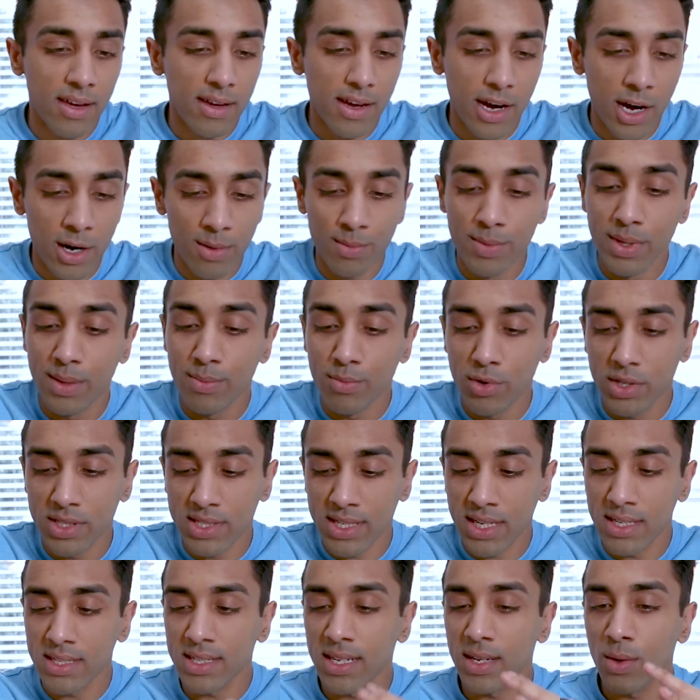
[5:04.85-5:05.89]
I'll be
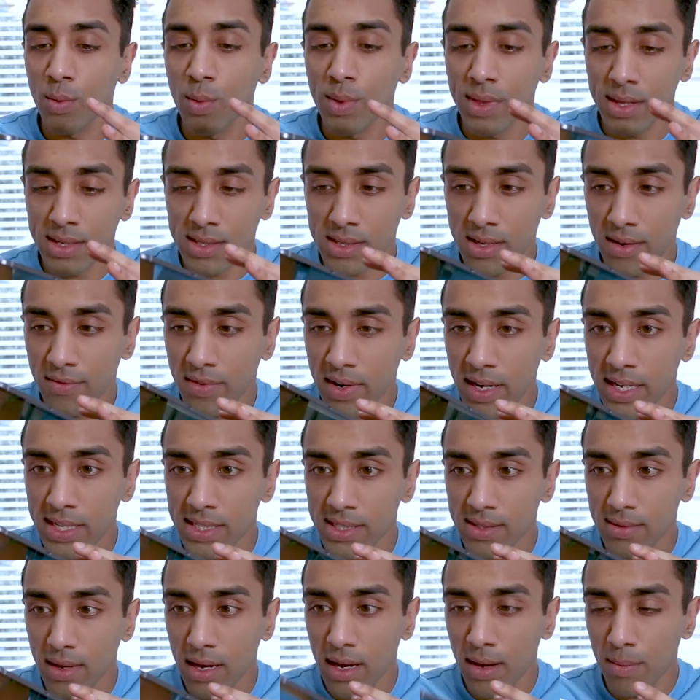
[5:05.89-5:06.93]
presenting with this
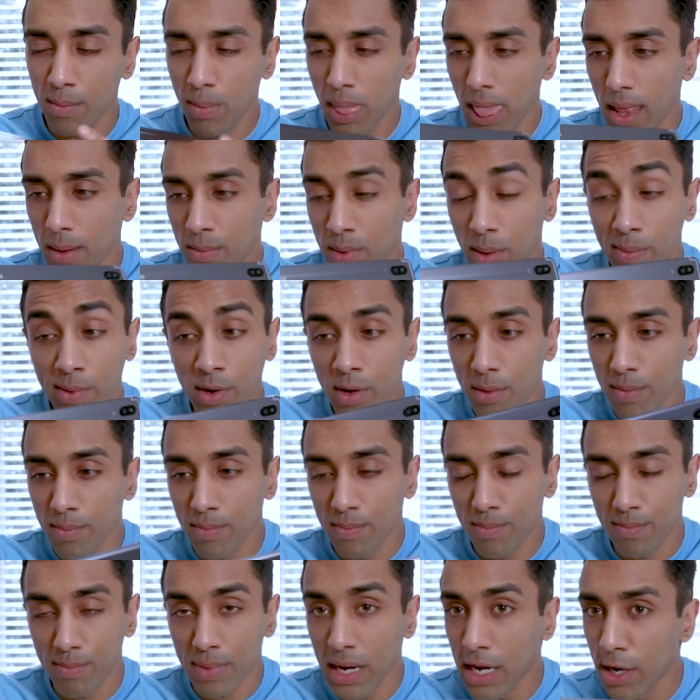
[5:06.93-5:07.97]
device, probably not
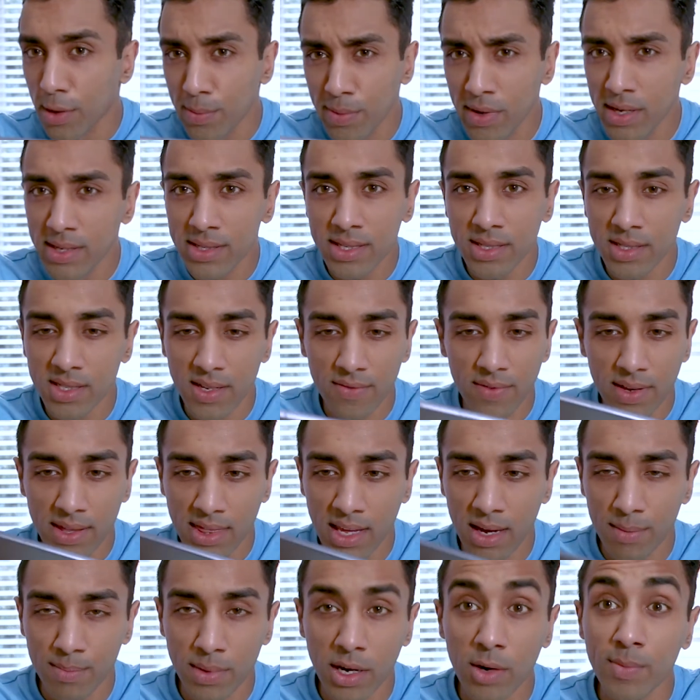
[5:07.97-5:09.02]
PowerPoints and stuff like
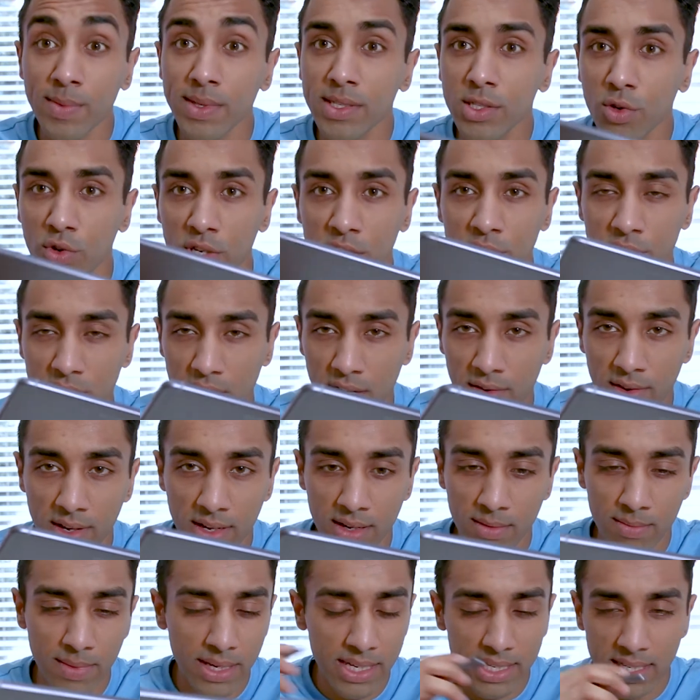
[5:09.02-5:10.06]
that, but I'll be screen sharing
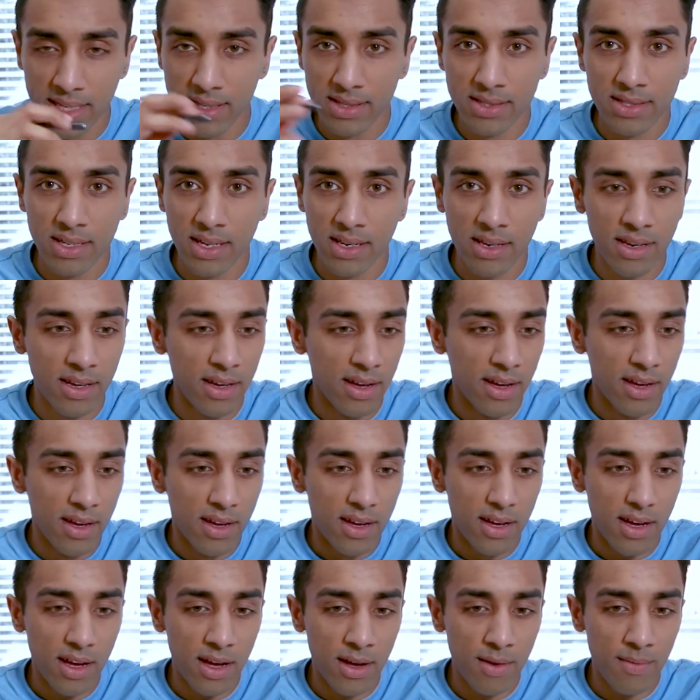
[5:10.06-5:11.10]
in meetings and
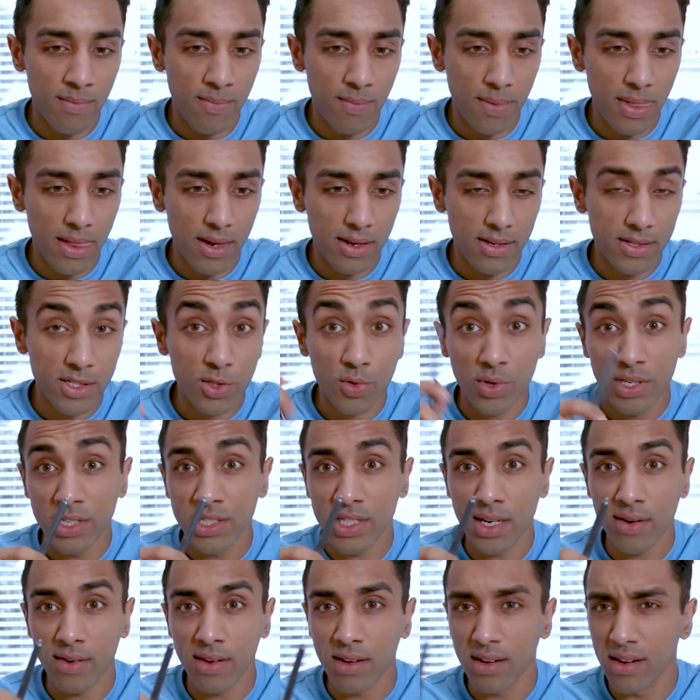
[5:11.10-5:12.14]
screen
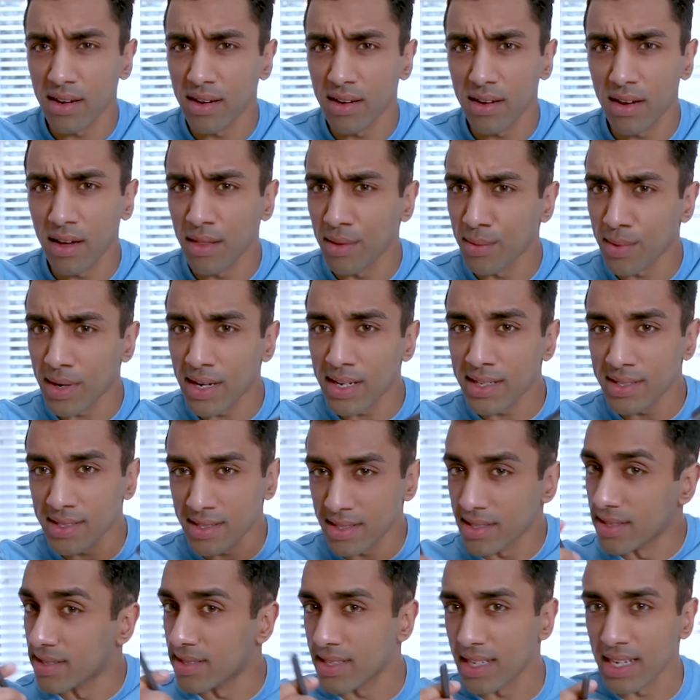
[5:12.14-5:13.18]
sharing otherwise,
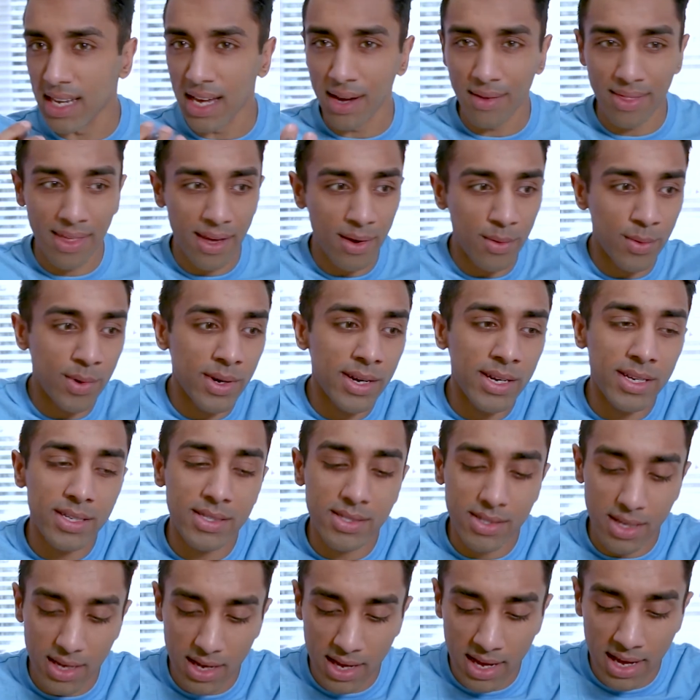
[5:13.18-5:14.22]
seeing how that
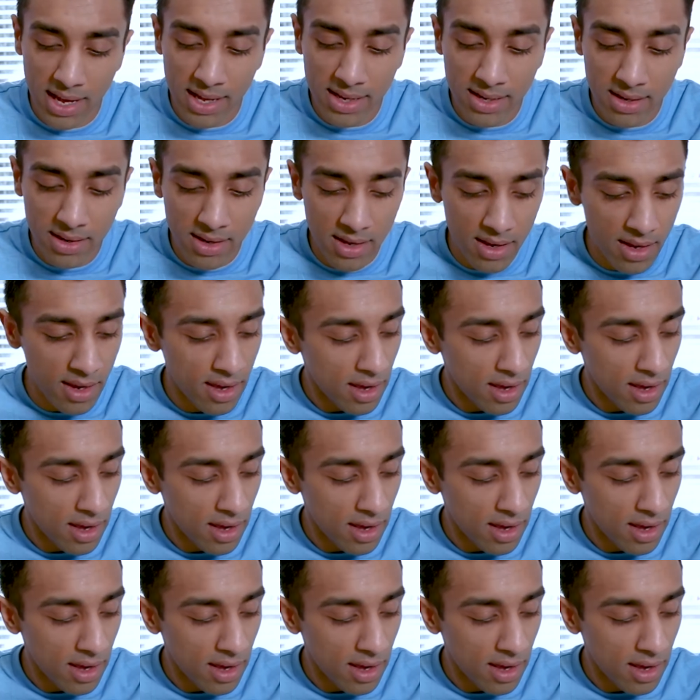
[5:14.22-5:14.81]
works, and